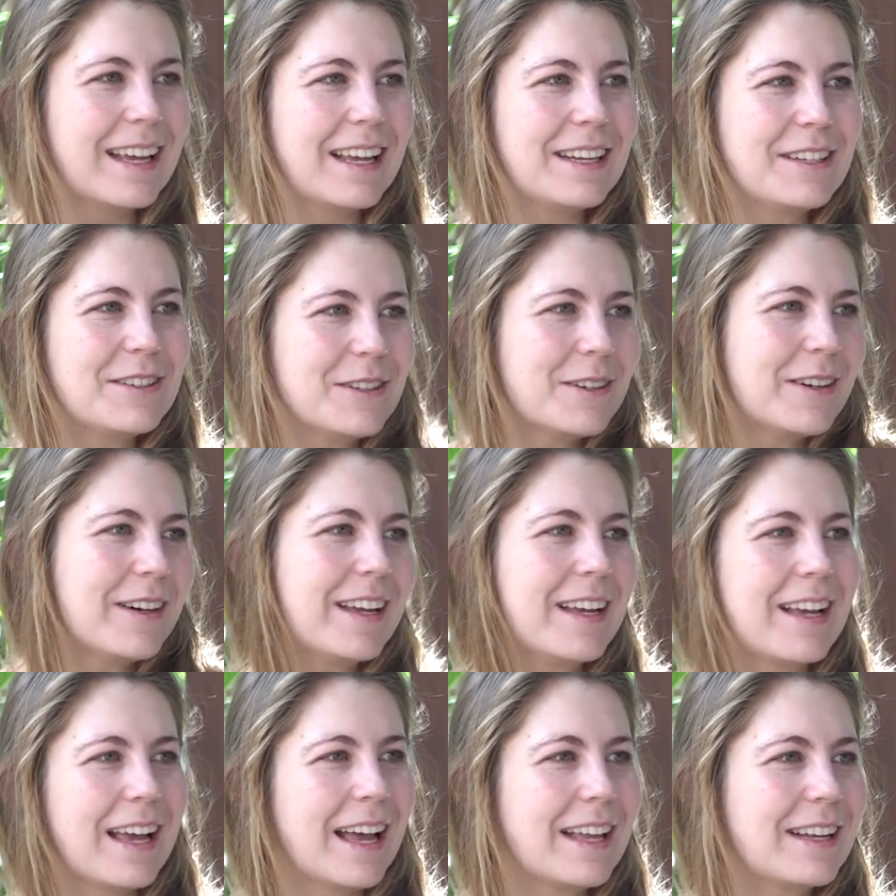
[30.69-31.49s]

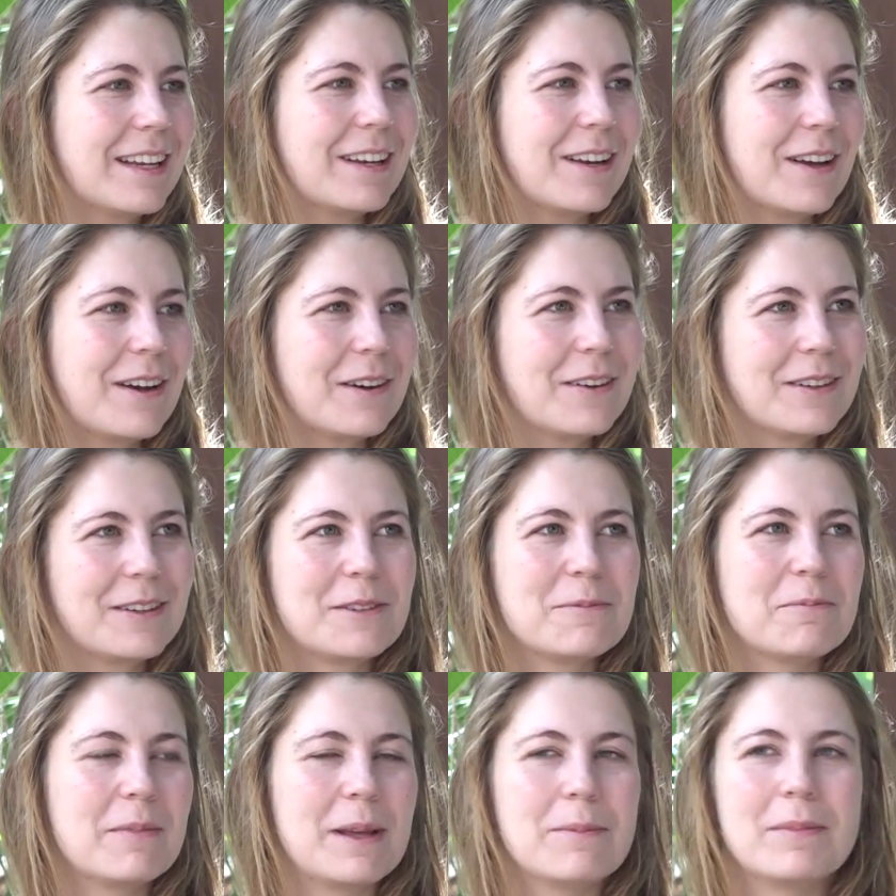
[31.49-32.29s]
enjoy I don't know
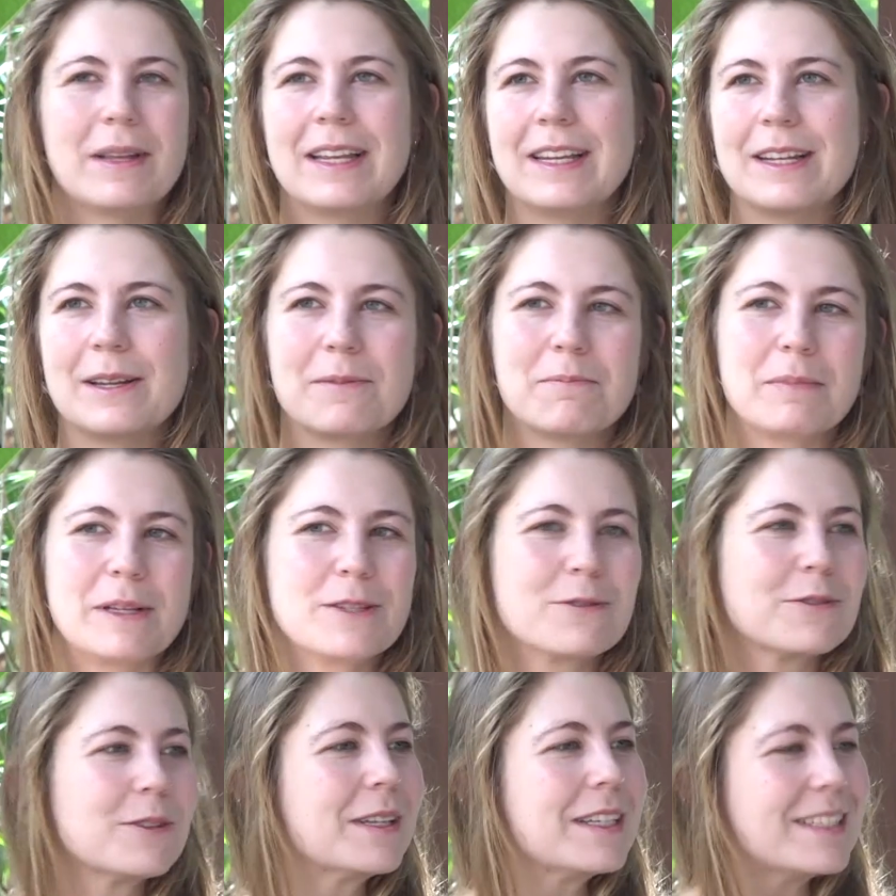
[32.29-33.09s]
maybe the
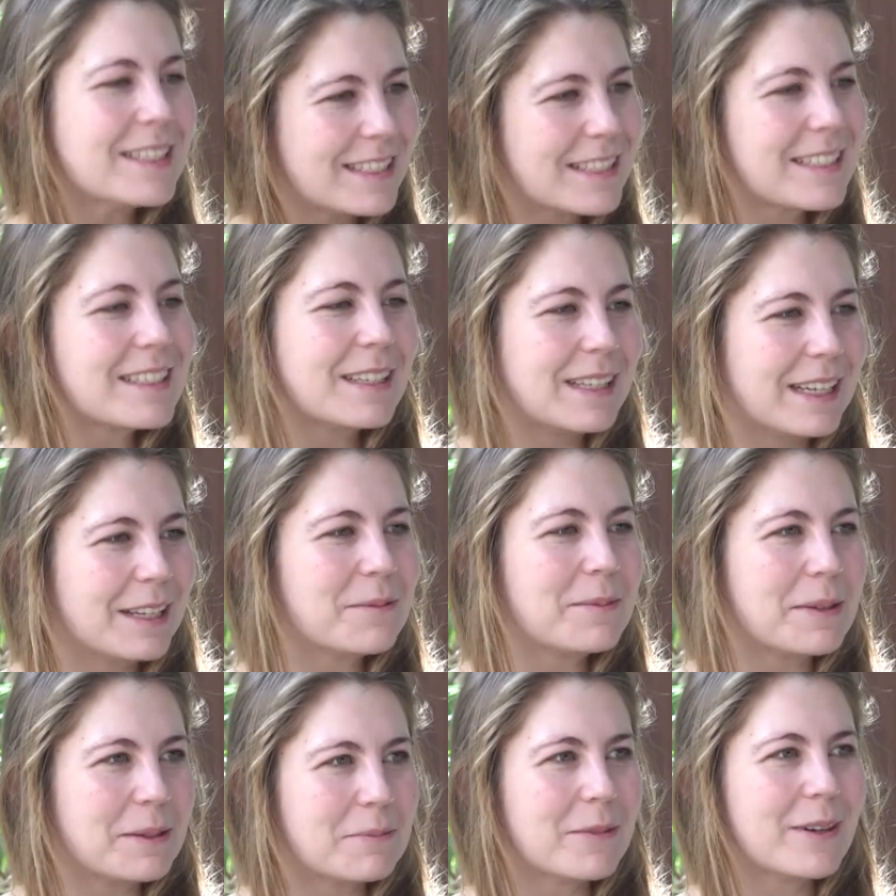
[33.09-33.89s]
peacefulness a
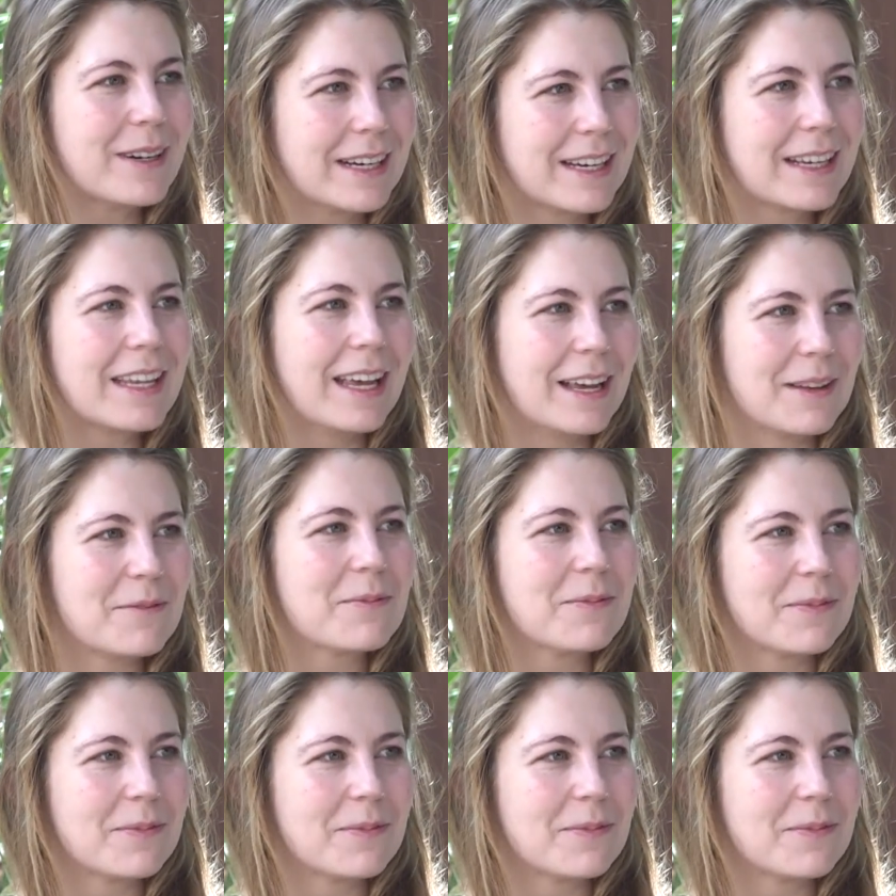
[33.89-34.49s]
little bit more. Yeah.